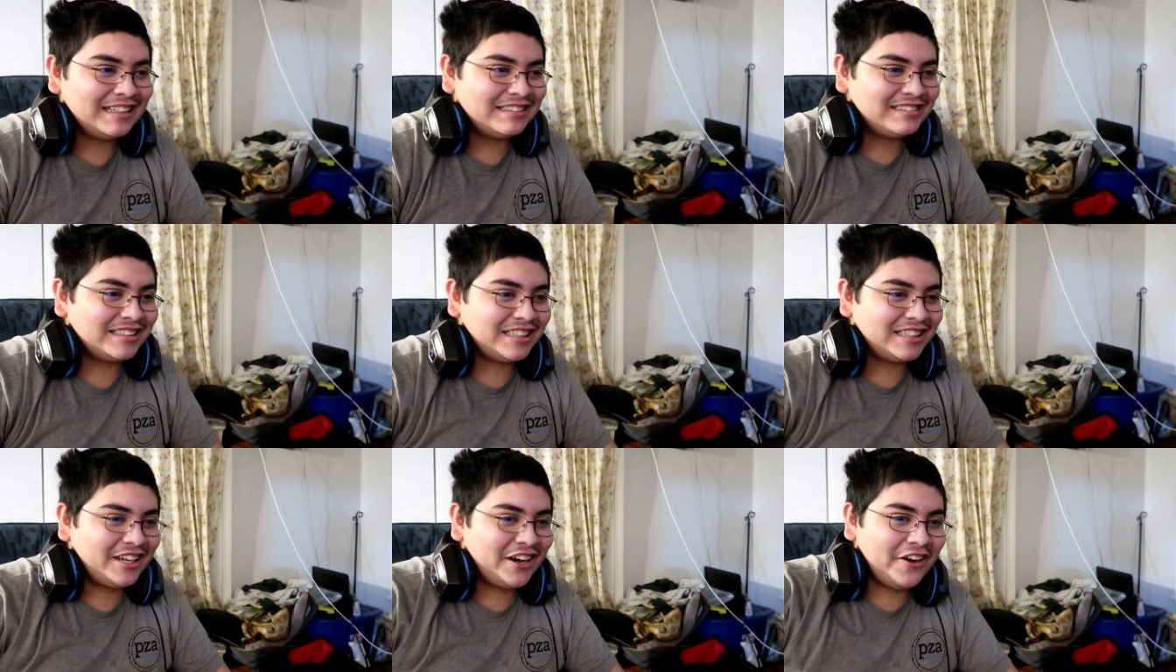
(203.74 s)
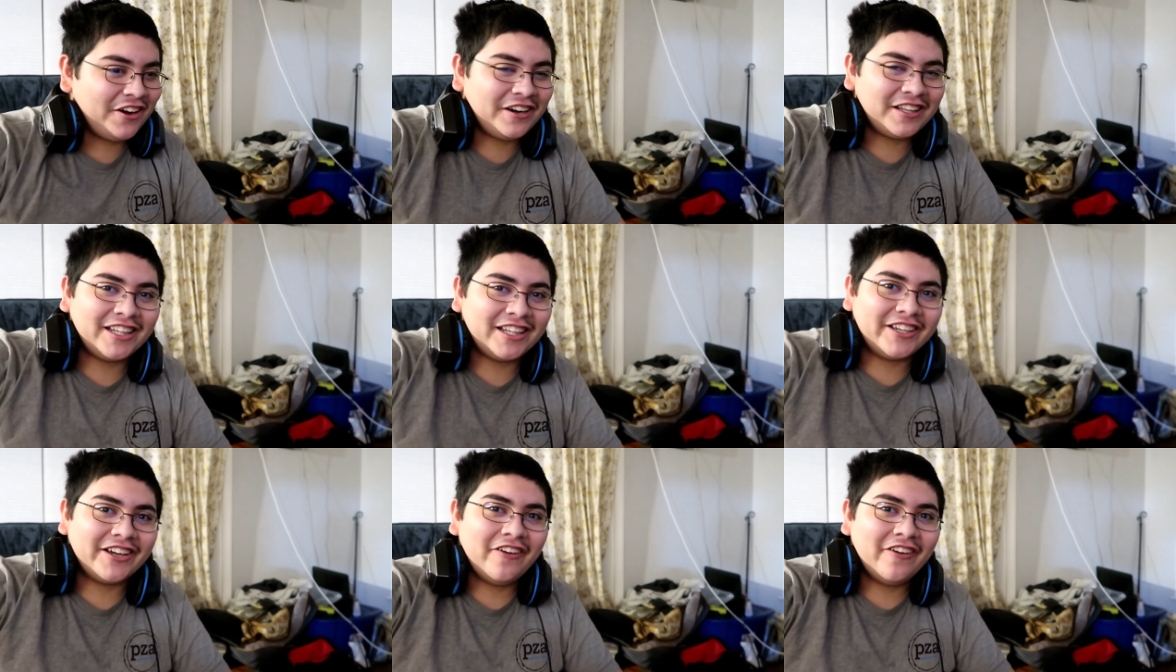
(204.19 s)

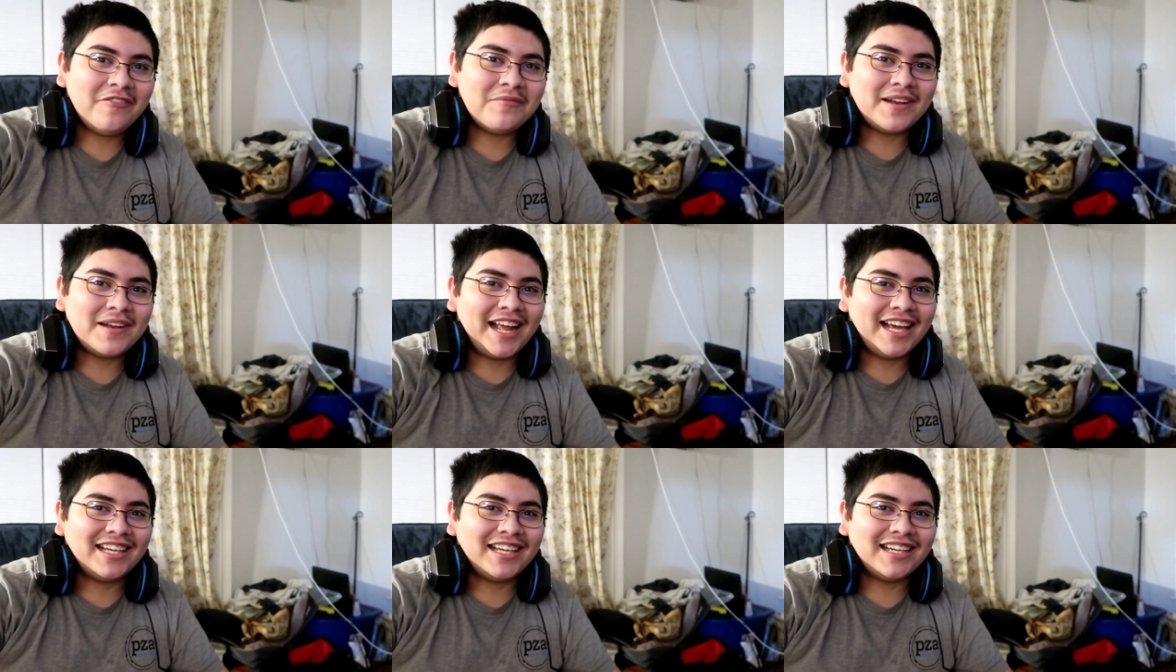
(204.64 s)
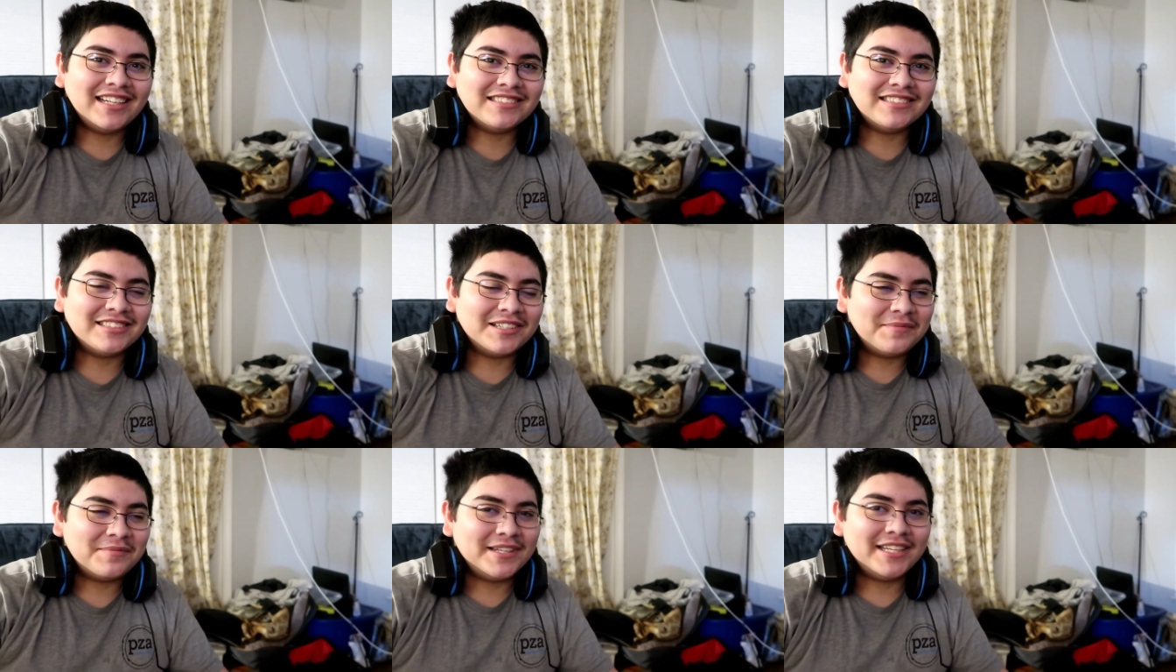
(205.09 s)
securing the government, I
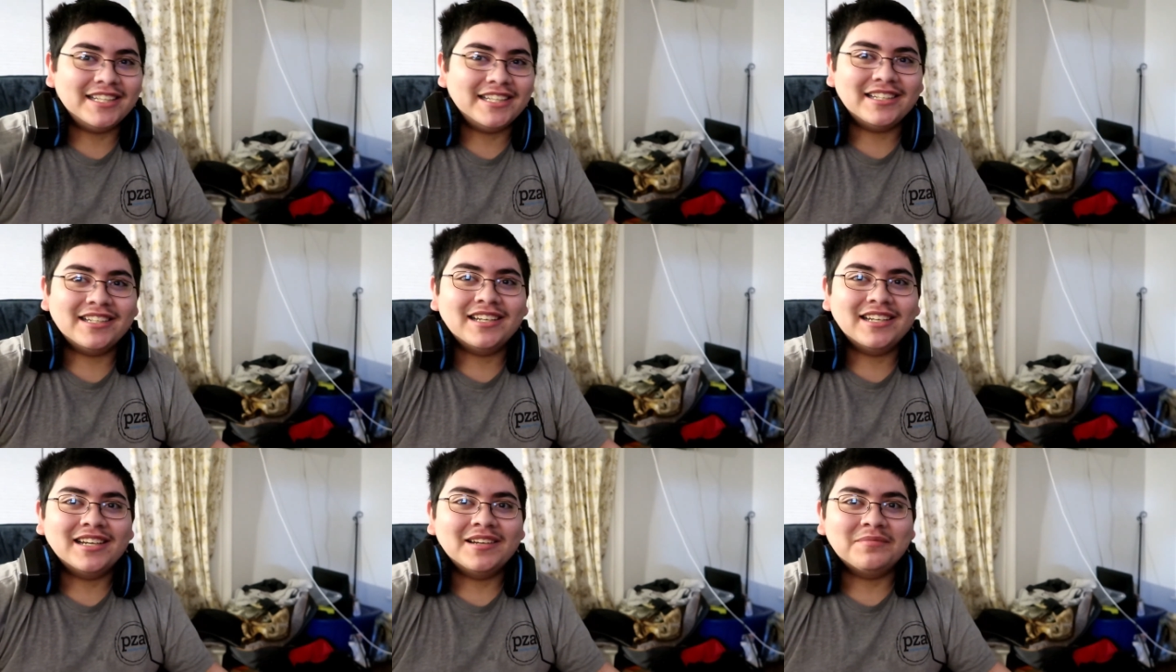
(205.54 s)
guess. I mean,